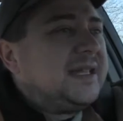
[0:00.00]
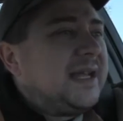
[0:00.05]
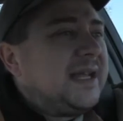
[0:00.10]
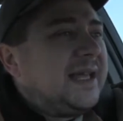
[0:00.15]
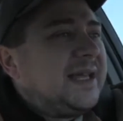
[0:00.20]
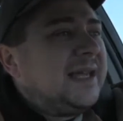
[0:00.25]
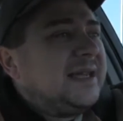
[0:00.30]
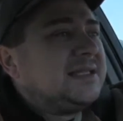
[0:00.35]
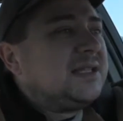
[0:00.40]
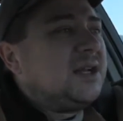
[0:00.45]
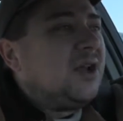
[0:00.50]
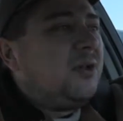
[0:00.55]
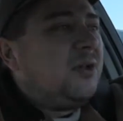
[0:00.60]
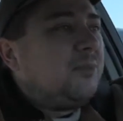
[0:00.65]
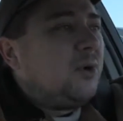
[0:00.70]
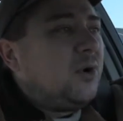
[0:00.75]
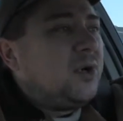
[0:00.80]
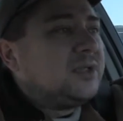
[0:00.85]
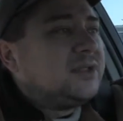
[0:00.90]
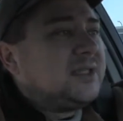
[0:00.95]
I guess it all
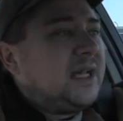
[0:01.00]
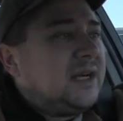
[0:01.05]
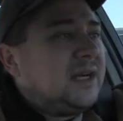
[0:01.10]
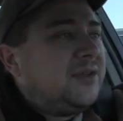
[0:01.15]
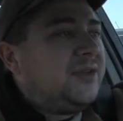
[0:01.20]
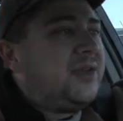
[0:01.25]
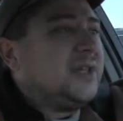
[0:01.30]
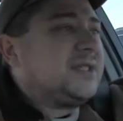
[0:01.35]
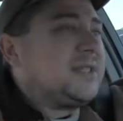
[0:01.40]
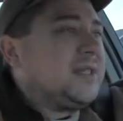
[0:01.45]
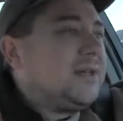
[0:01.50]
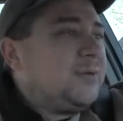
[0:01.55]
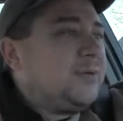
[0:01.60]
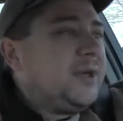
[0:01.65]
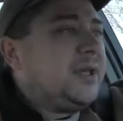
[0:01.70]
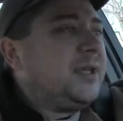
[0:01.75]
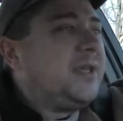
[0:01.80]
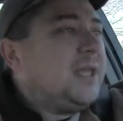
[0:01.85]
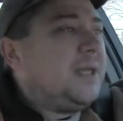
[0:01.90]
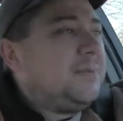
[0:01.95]
boils down to this.
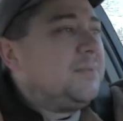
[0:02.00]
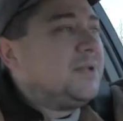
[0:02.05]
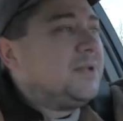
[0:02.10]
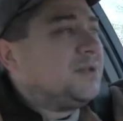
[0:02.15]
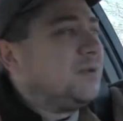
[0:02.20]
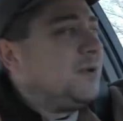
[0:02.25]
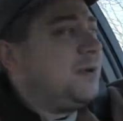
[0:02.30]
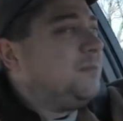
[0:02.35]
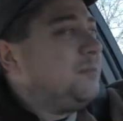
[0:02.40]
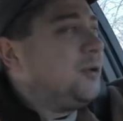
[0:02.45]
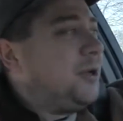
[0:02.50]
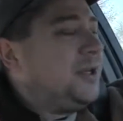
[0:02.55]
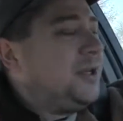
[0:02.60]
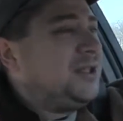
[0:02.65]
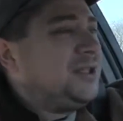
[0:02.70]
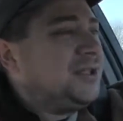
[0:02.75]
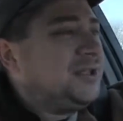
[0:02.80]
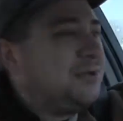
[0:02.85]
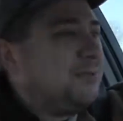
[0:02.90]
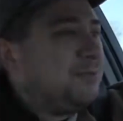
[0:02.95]
We can keep this one
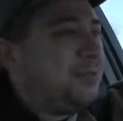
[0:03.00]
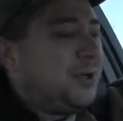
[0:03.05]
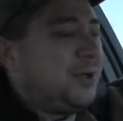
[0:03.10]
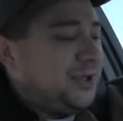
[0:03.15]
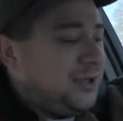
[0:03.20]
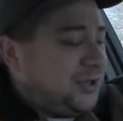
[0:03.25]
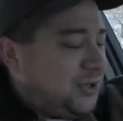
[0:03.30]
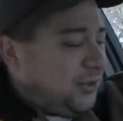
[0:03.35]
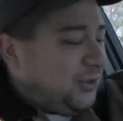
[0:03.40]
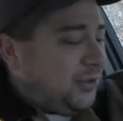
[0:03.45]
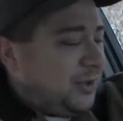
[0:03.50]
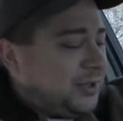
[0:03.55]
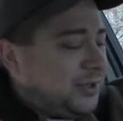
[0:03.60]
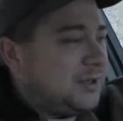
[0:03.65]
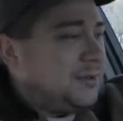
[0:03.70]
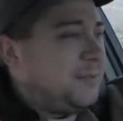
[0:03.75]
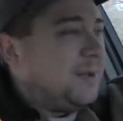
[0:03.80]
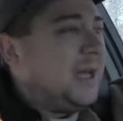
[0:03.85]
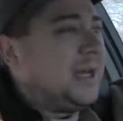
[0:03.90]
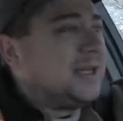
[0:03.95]
pretty short,
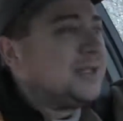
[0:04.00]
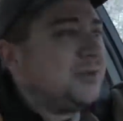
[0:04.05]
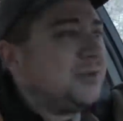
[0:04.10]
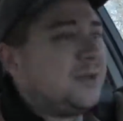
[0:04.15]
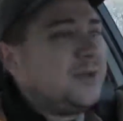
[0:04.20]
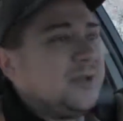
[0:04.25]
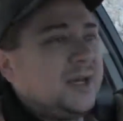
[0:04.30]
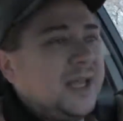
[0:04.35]
to be honest with you.